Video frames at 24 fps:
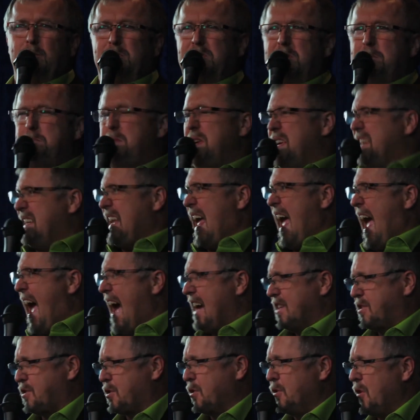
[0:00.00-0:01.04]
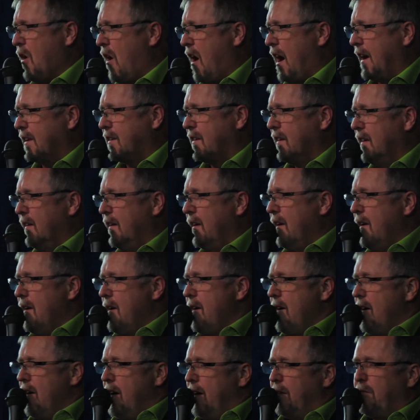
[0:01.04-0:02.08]
was to be an astronaut
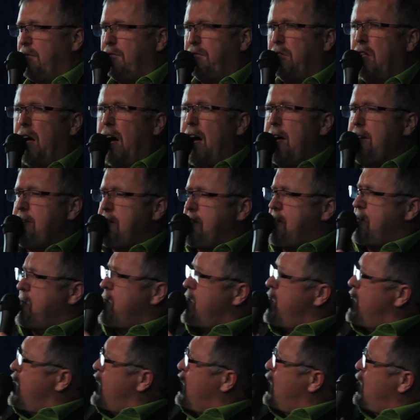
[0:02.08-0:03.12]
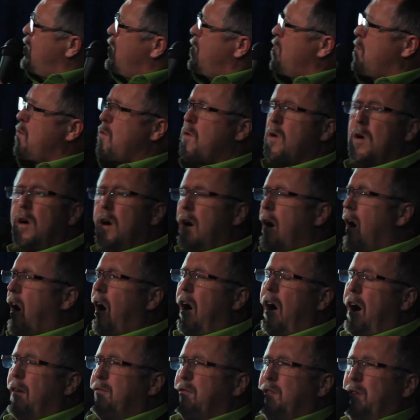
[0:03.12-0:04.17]
and fly
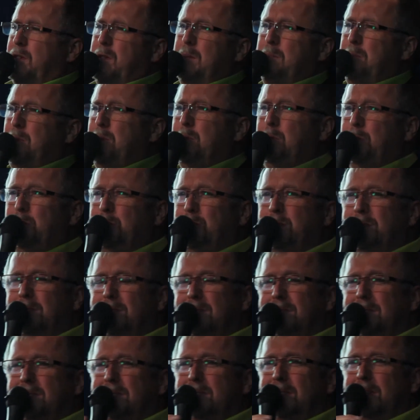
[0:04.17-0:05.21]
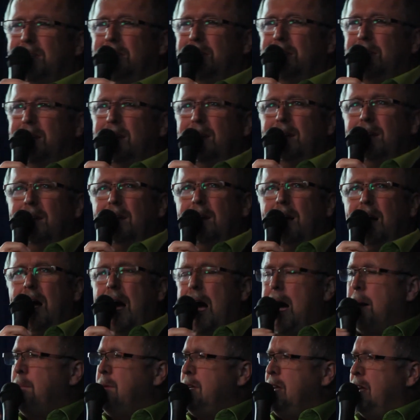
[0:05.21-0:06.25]
off to the moon.
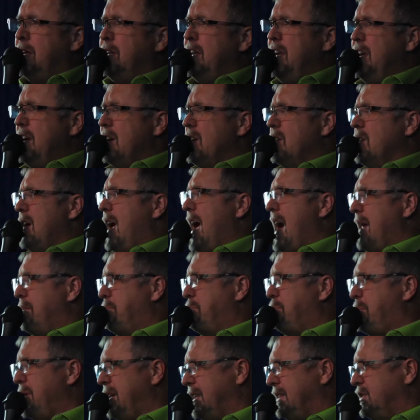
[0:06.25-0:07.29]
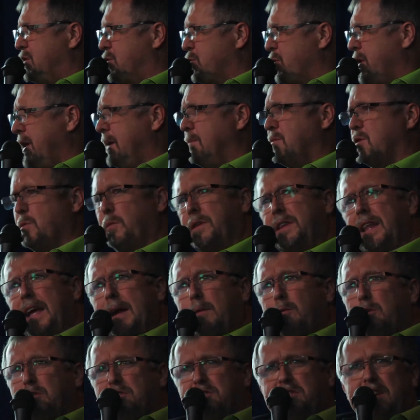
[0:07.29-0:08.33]
How many in here had big dreams when
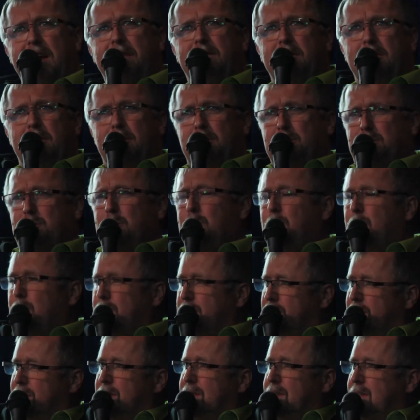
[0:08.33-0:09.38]
they were 7 years old?